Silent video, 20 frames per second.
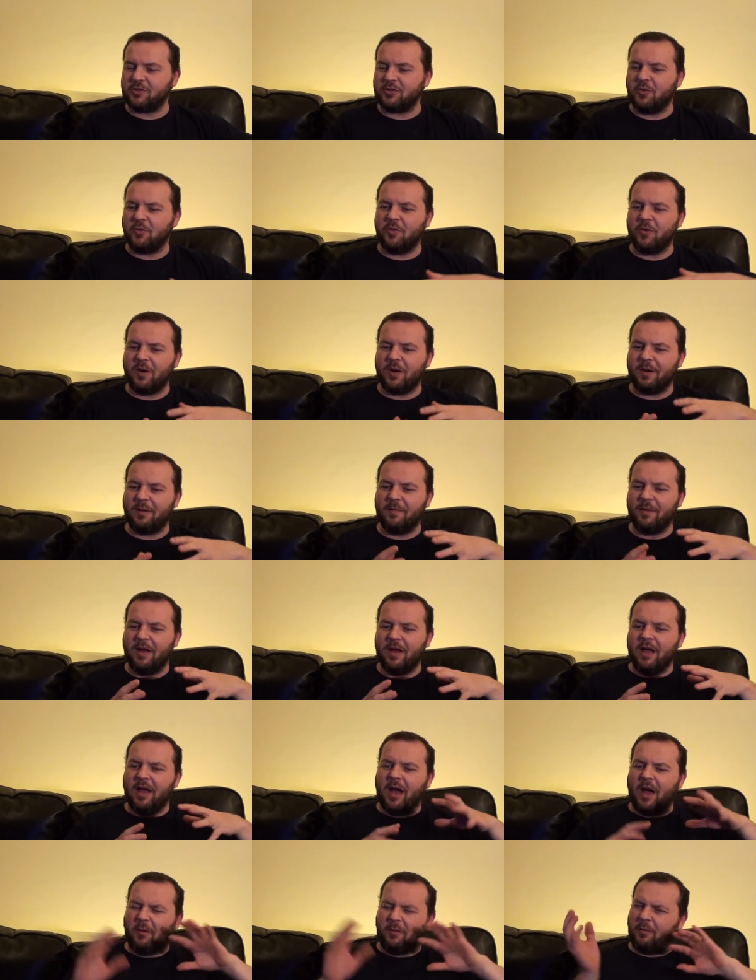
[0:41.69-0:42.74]
So um,
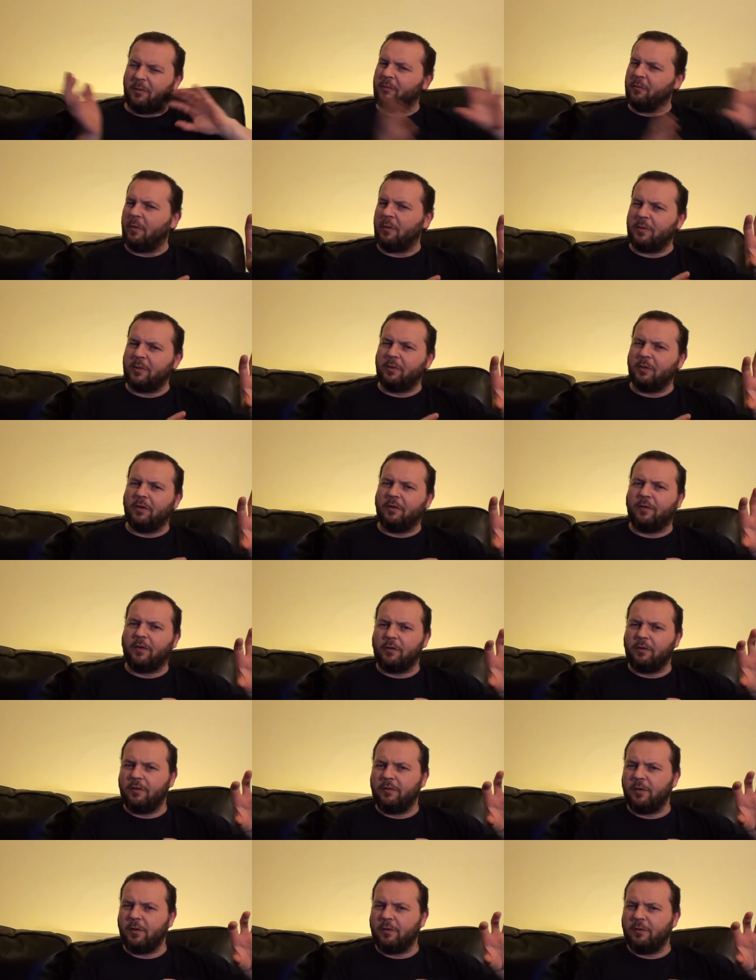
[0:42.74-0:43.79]
I won't be doing a full
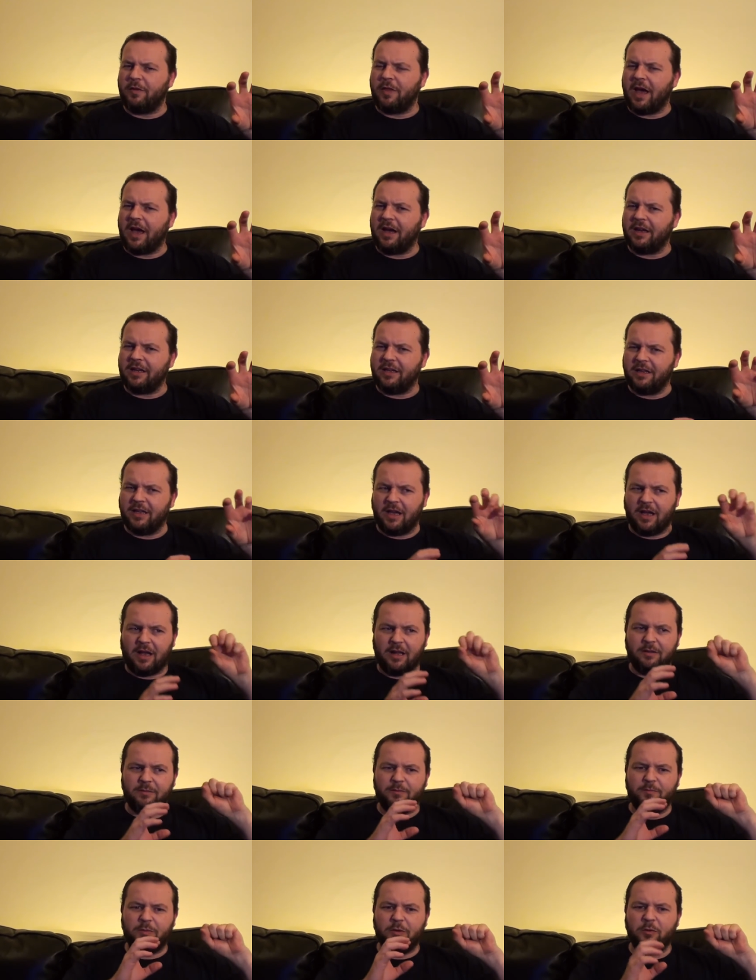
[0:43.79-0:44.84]
review of that either.
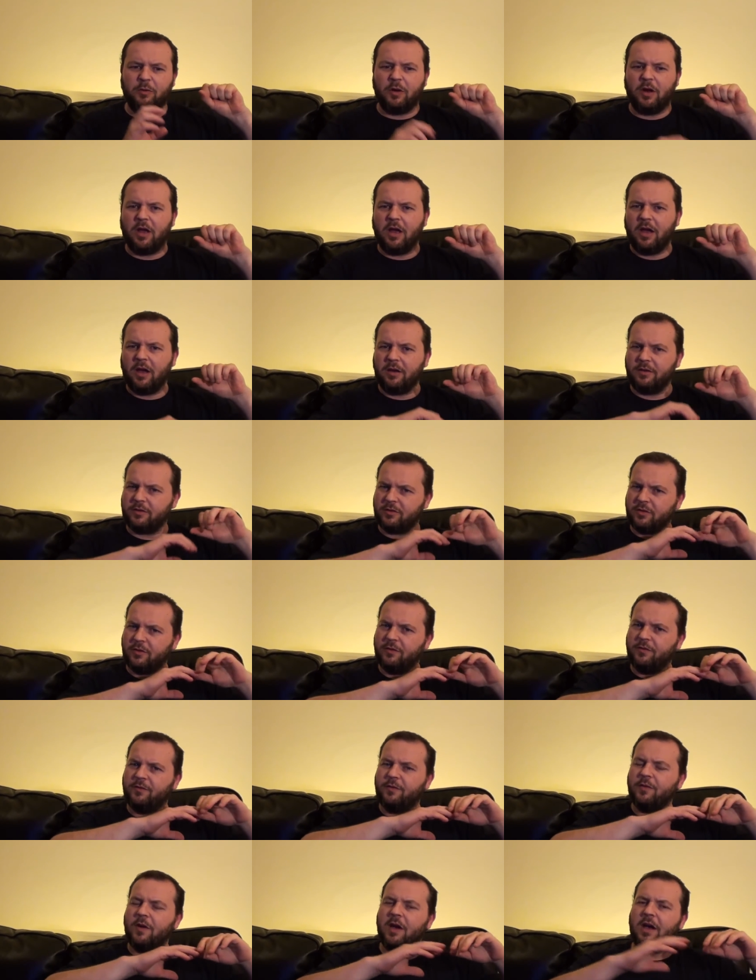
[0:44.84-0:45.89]
I'll be doing a sort
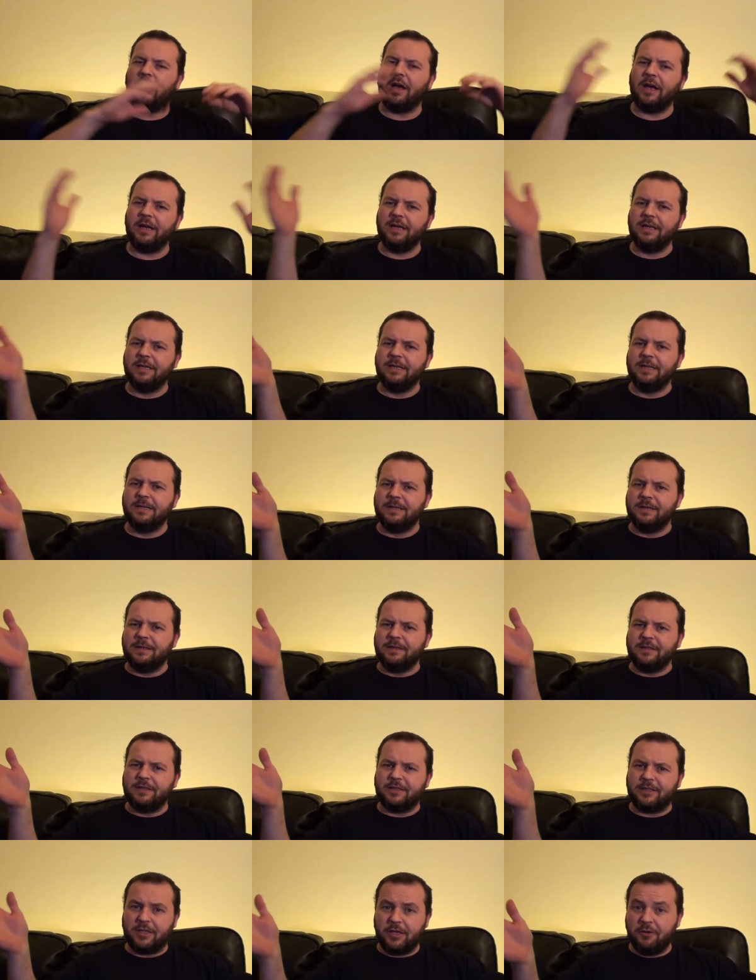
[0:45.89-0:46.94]
of uh,
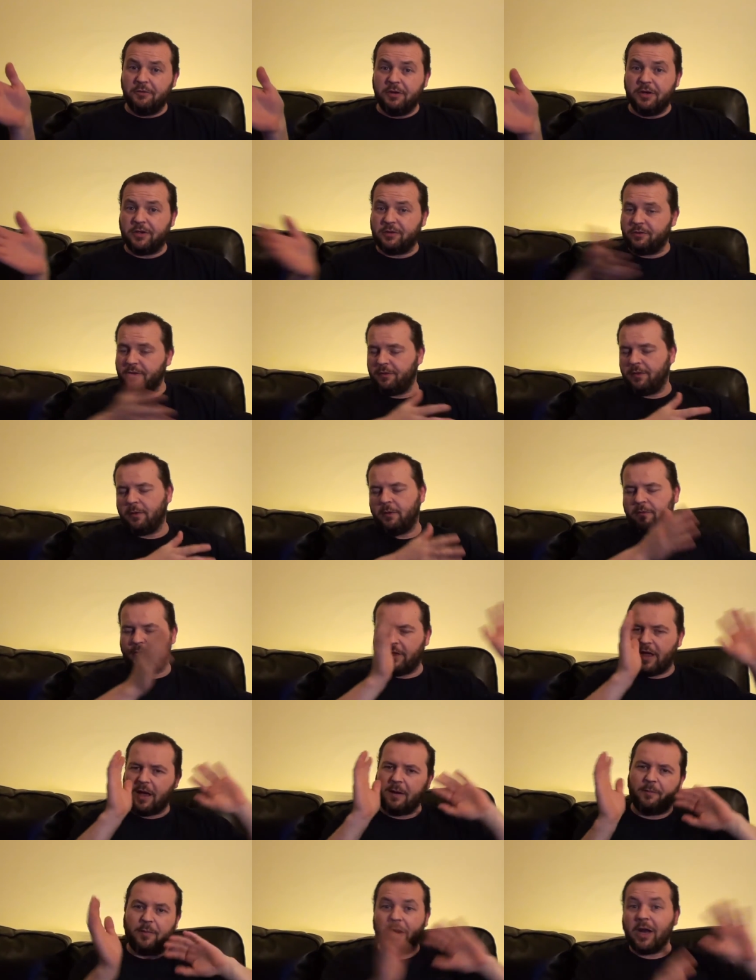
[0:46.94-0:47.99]
series review of
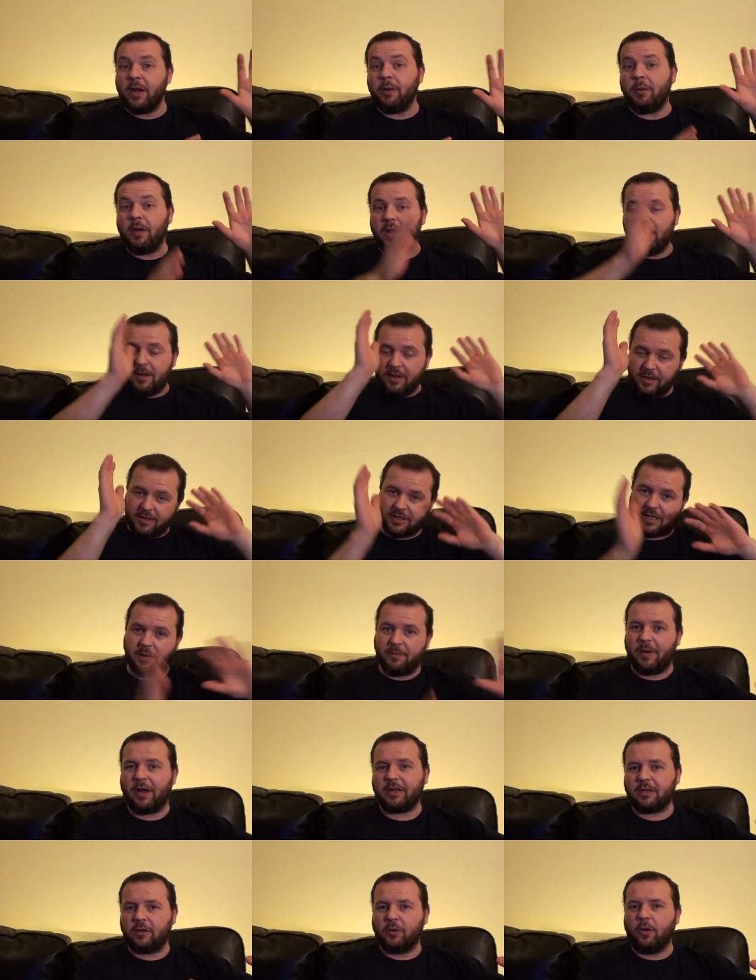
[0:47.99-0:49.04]
that. But anyway, let's get
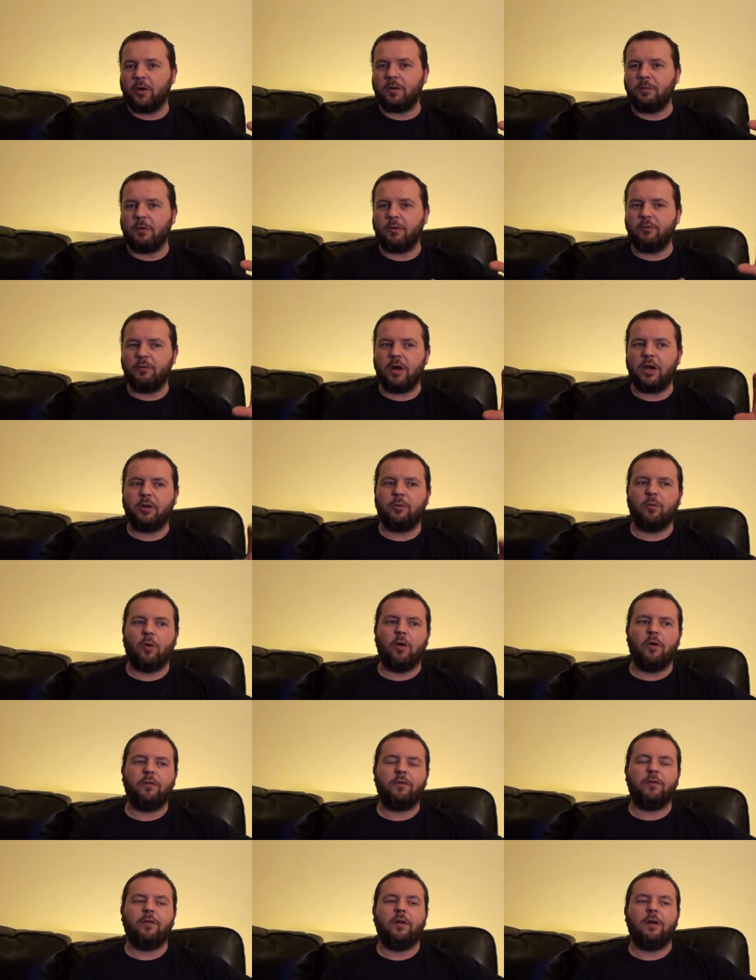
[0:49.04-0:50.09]
back to talking about Red
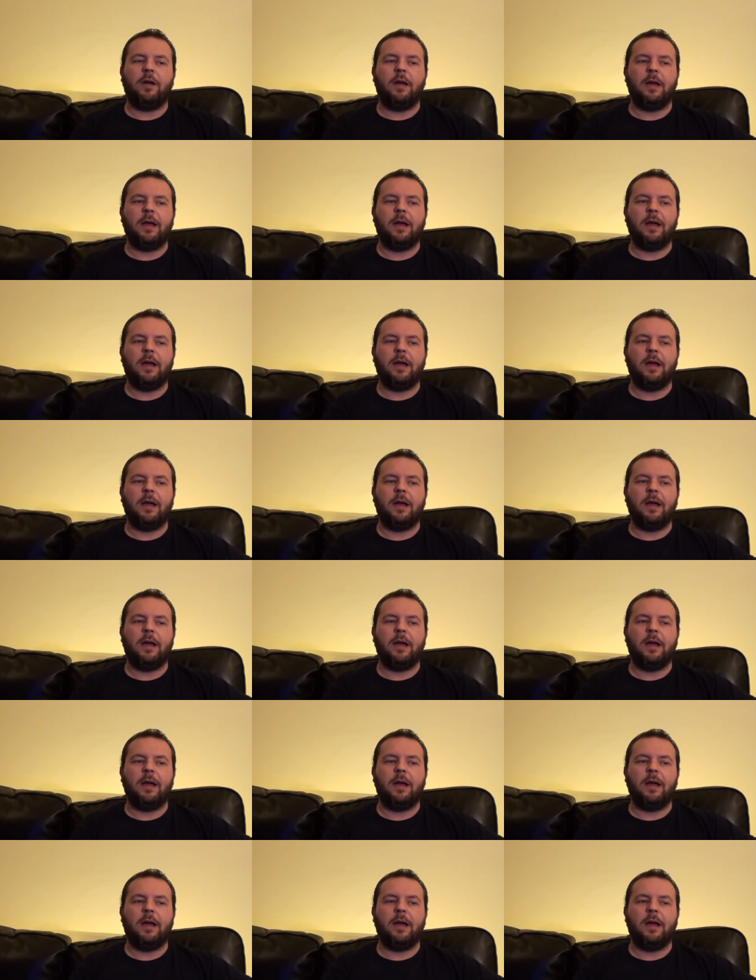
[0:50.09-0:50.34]
Dwarf.